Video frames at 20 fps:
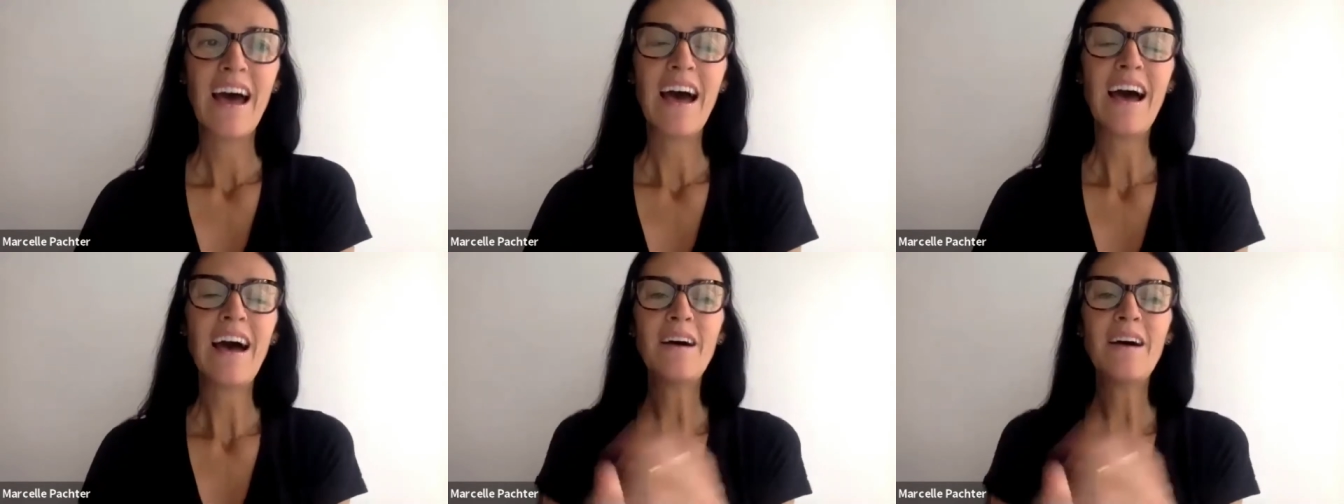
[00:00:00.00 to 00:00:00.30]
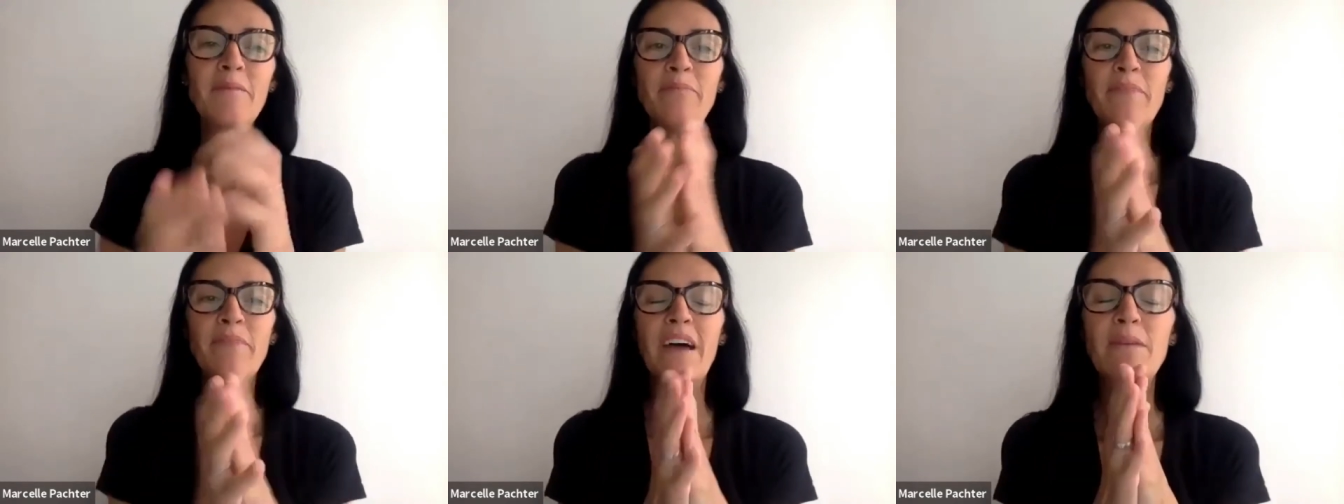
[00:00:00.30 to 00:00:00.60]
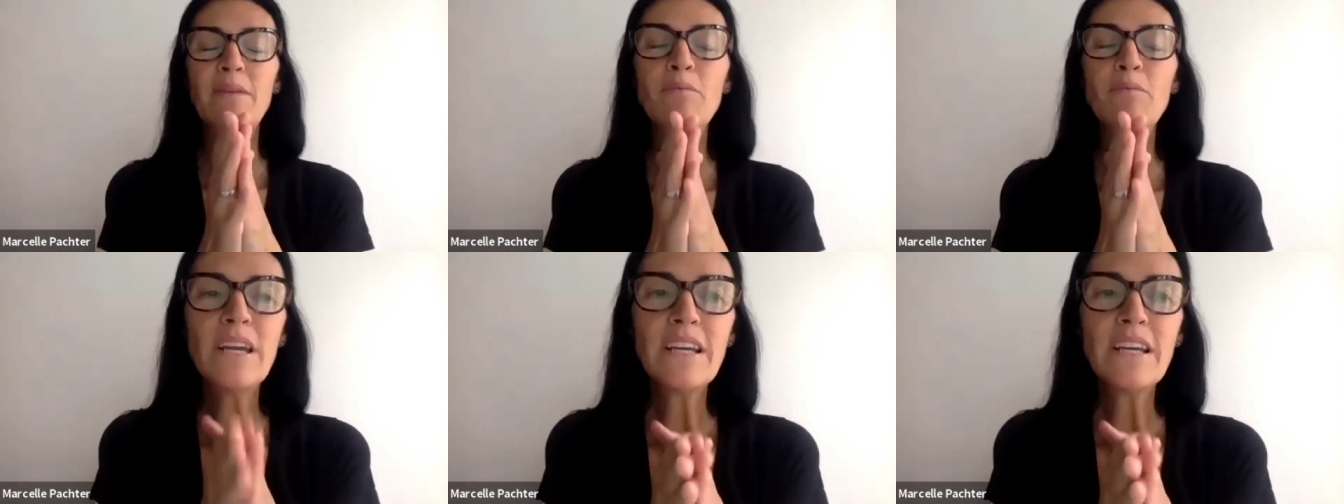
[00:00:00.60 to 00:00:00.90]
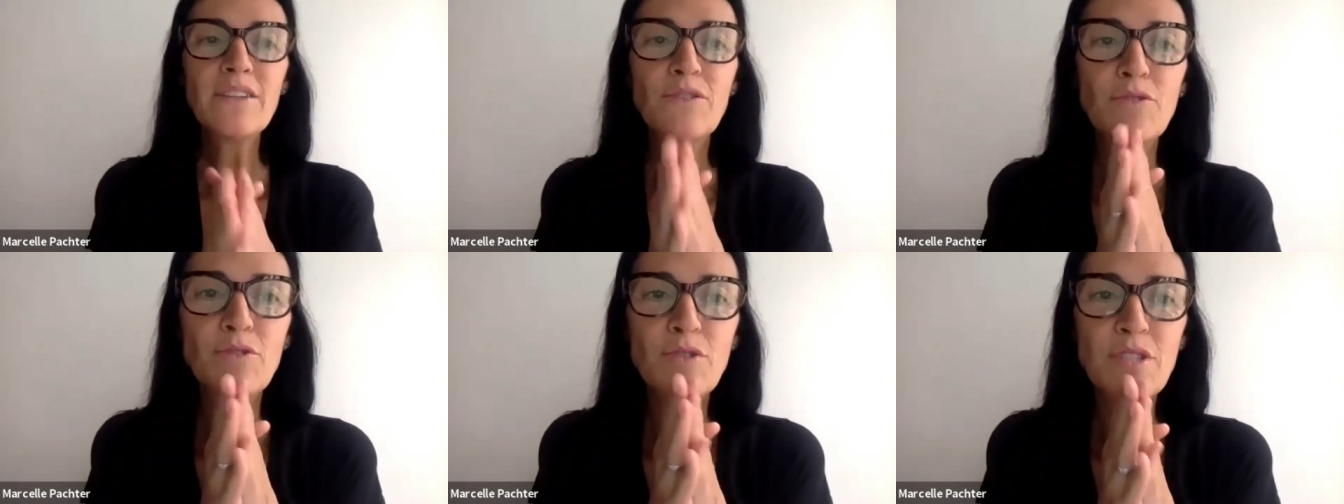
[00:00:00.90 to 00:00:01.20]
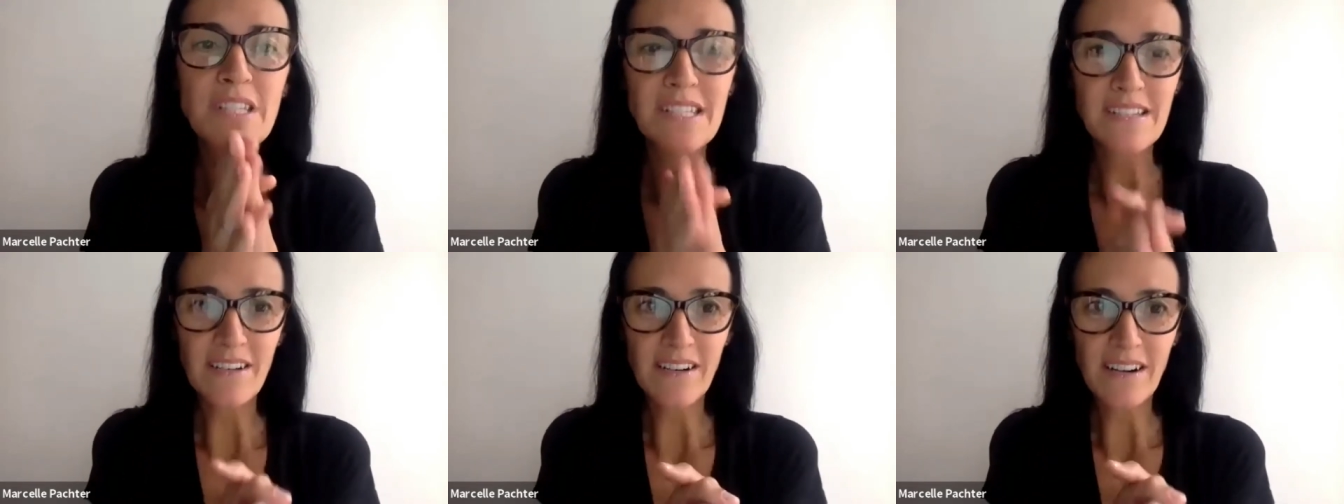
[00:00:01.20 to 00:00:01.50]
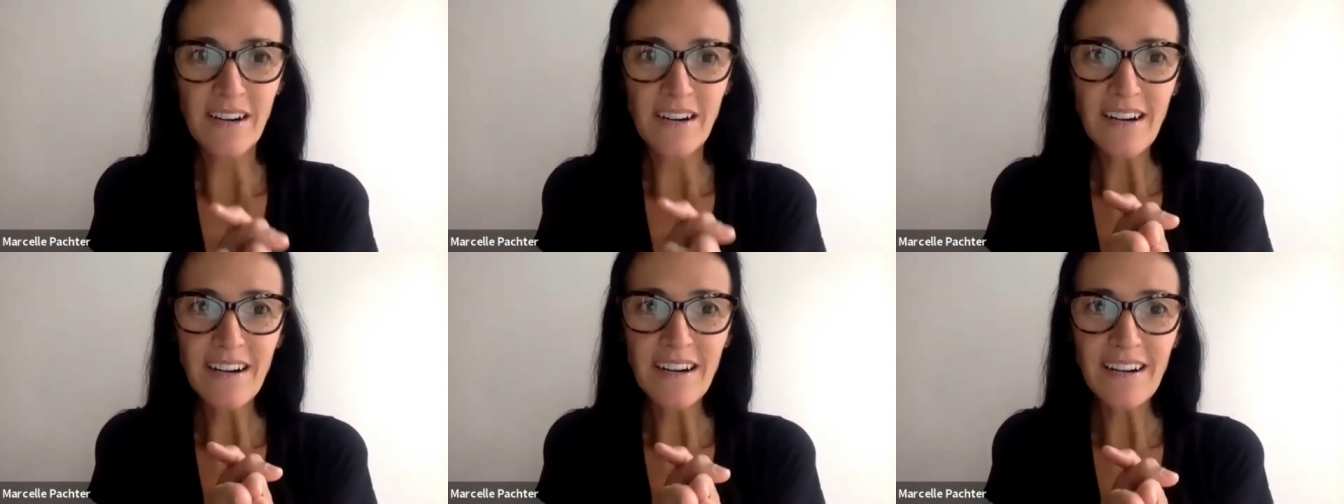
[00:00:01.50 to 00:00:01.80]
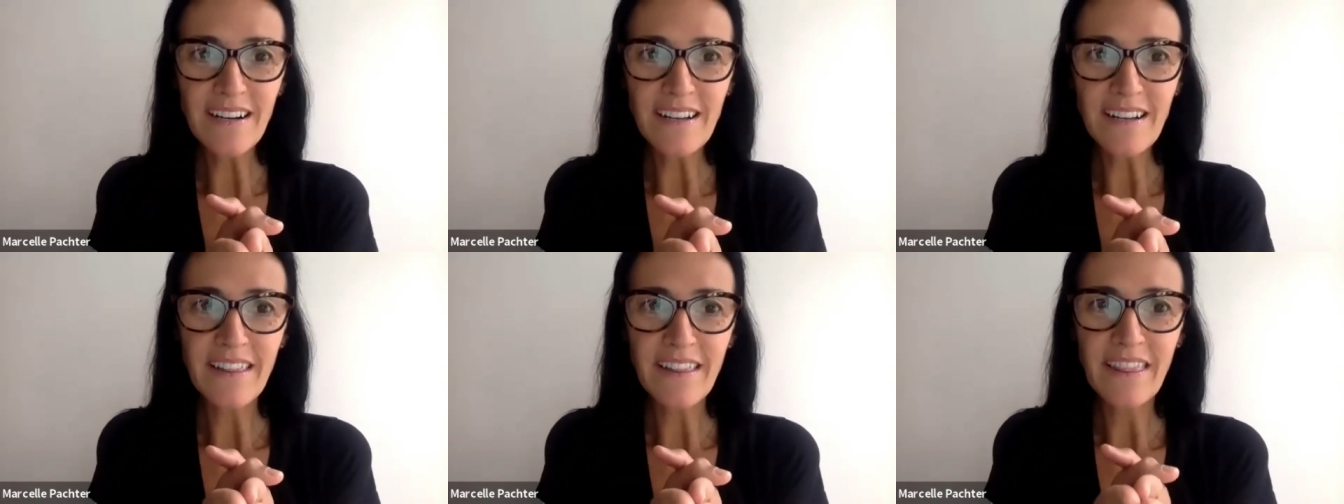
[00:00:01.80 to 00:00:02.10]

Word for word: Um, I would like to start